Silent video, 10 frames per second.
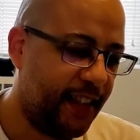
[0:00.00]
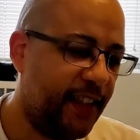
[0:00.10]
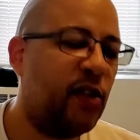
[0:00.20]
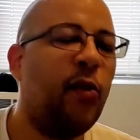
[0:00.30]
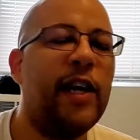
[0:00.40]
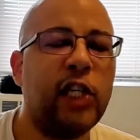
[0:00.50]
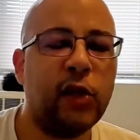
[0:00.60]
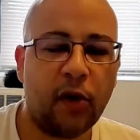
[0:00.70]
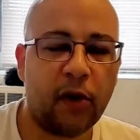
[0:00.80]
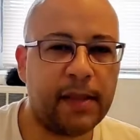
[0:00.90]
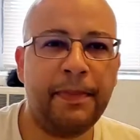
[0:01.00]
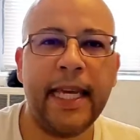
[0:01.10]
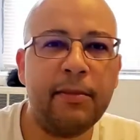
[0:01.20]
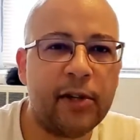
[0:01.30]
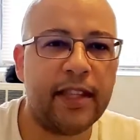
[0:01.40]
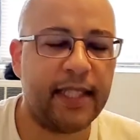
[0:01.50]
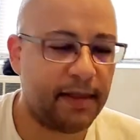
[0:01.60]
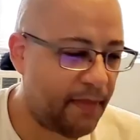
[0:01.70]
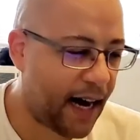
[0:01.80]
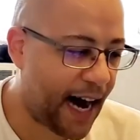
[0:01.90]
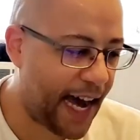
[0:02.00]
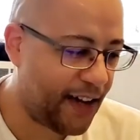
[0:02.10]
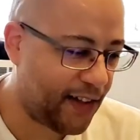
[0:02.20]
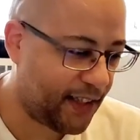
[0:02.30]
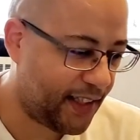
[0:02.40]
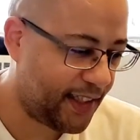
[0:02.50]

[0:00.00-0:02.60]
The way she works beam with a smile.